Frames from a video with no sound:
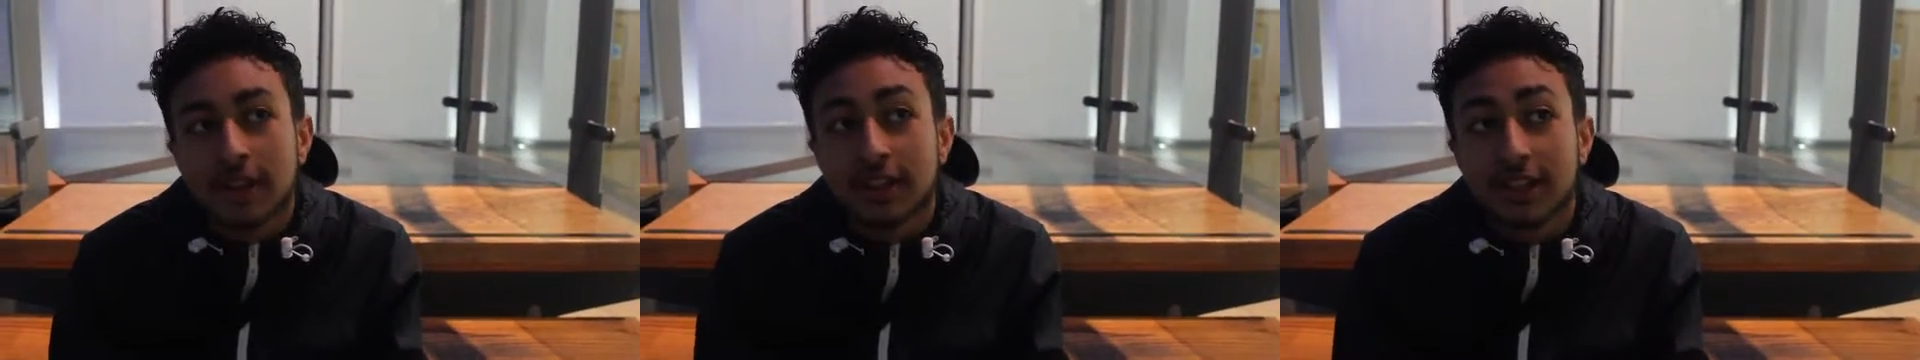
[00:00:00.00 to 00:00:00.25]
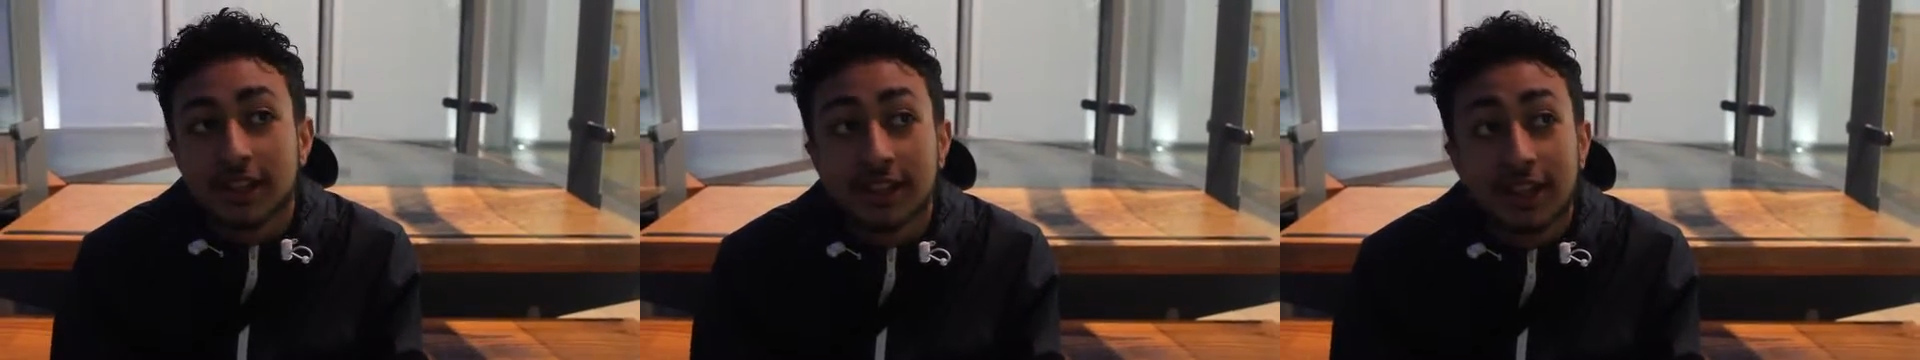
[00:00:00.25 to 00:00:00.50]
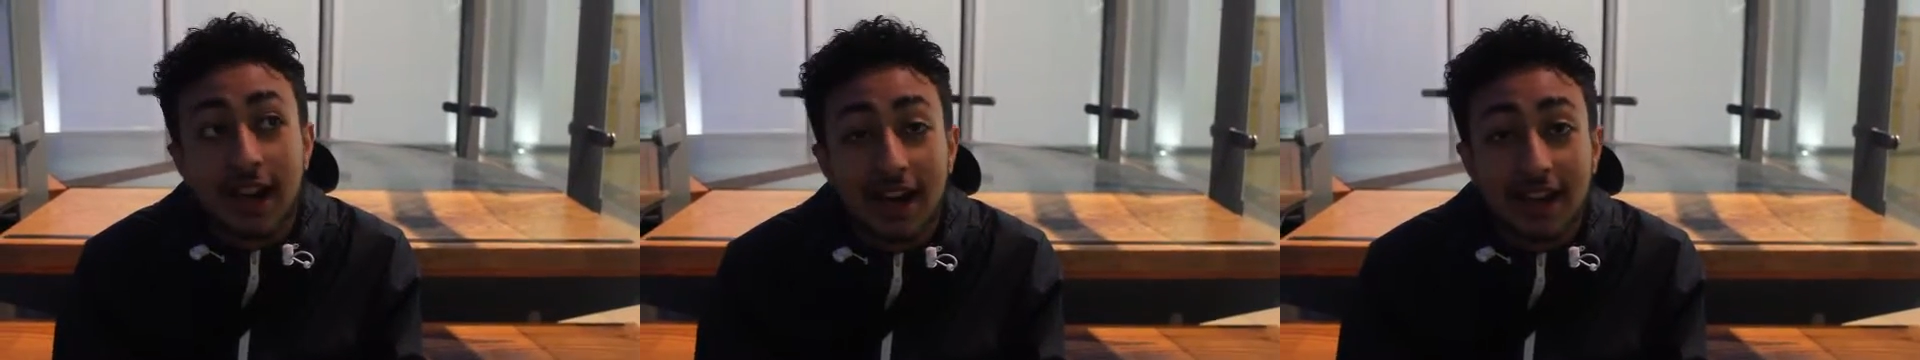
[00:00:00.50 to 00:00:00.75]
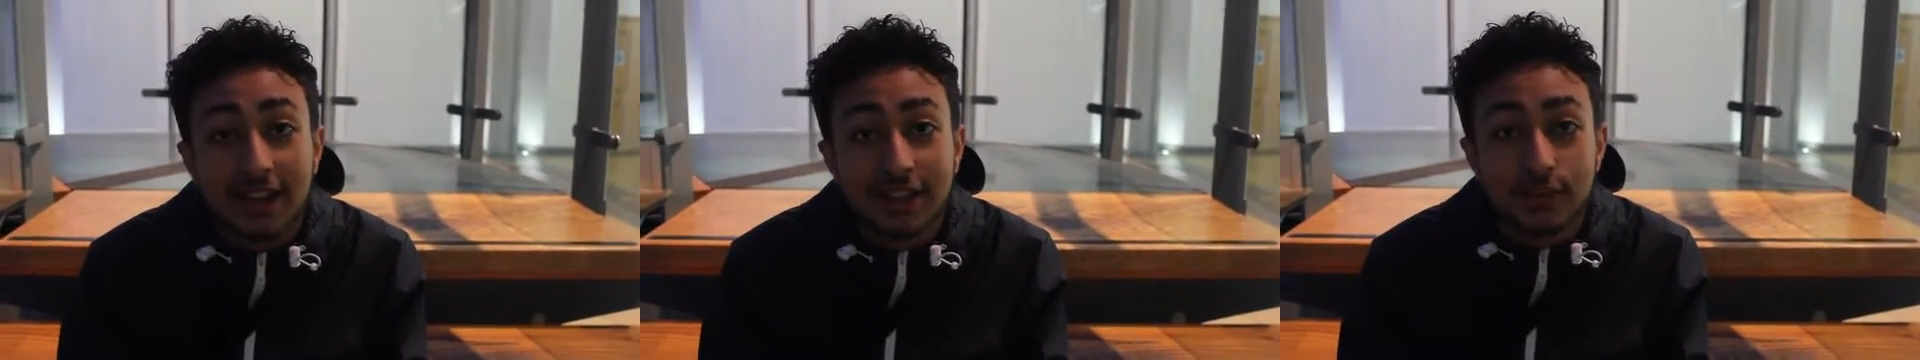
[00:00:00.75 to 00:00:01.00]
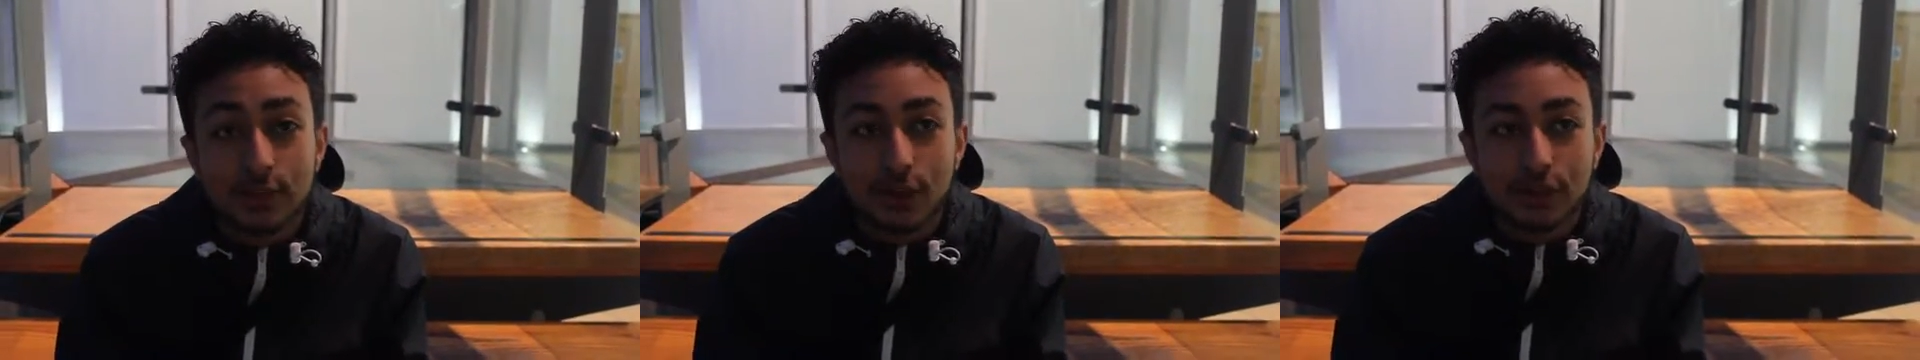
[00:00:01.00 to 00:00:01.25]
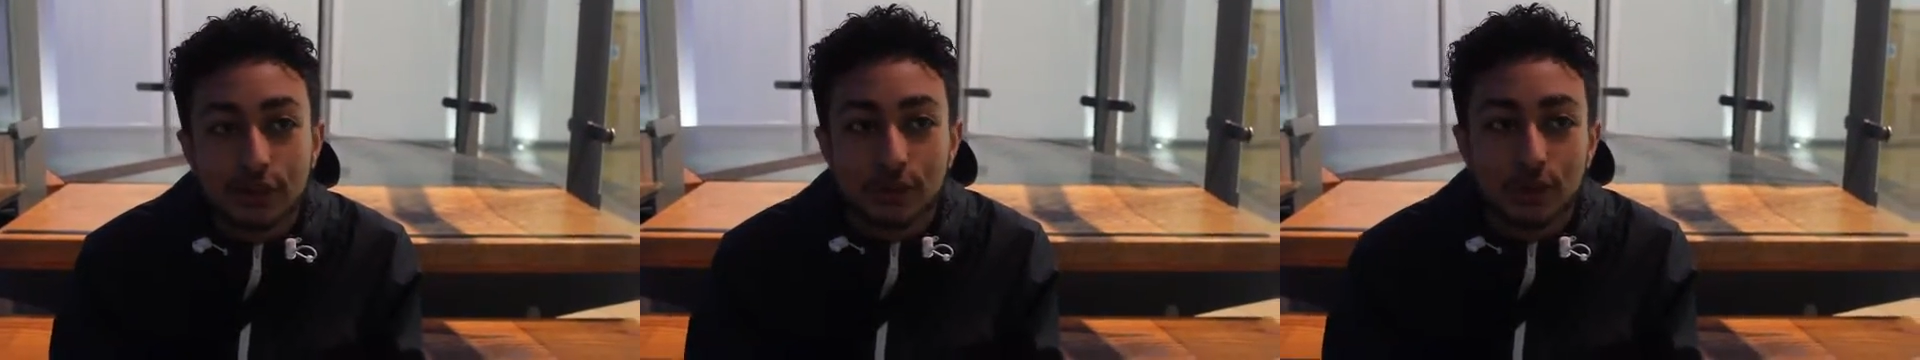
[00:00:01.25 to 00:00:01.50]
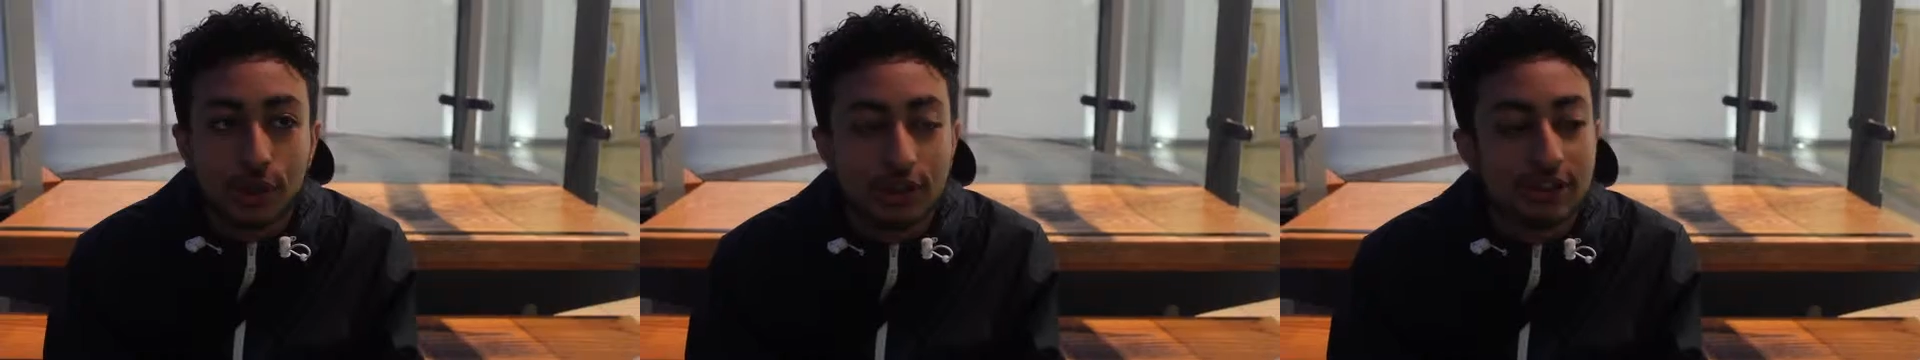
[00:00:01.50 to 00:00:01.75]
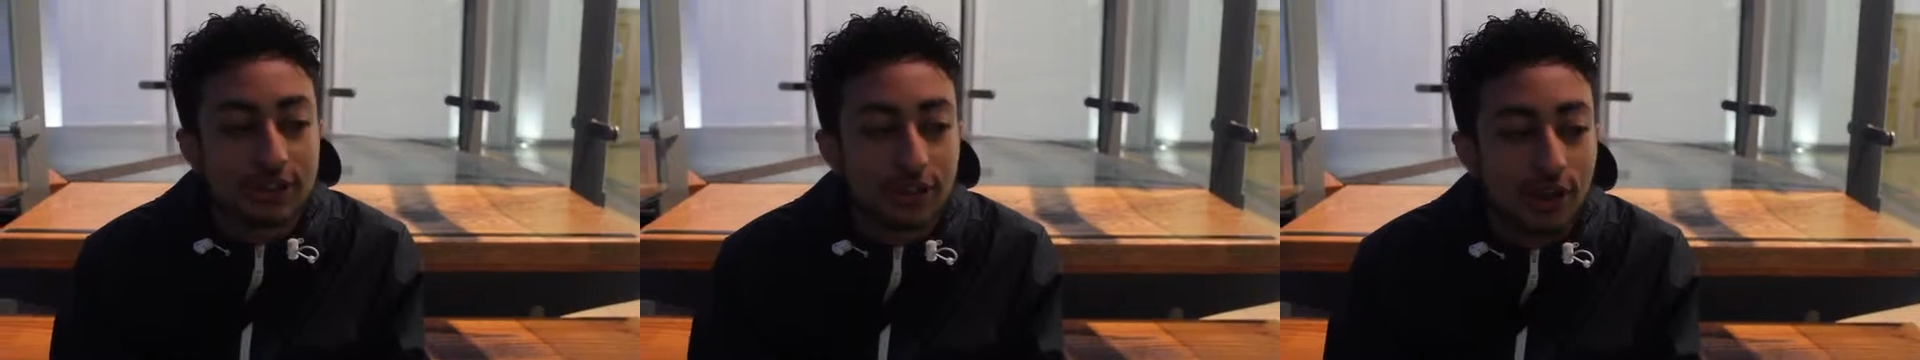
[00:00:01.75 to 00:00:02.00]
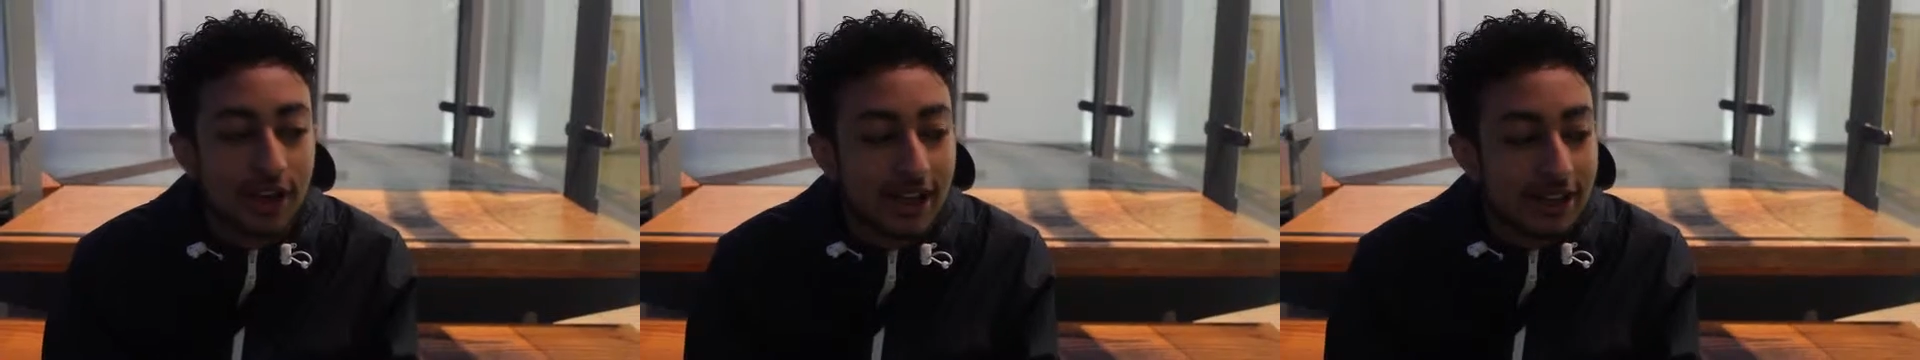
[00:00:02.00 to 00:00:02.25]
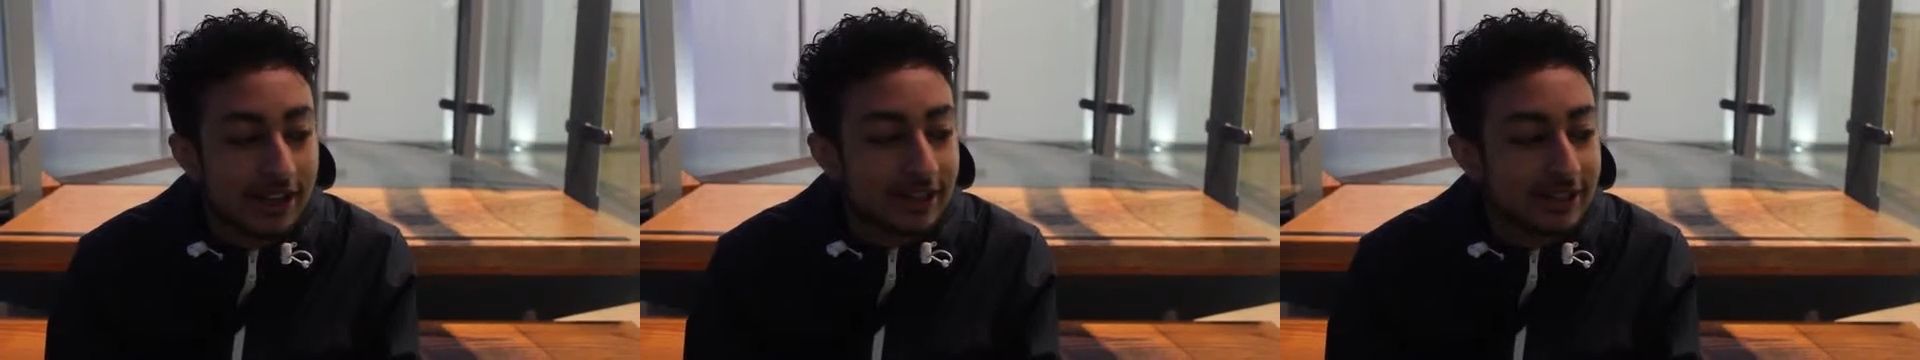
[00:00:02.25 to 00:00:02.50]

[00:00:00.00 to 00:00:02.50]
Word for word: the, I like his voice as well. He's got like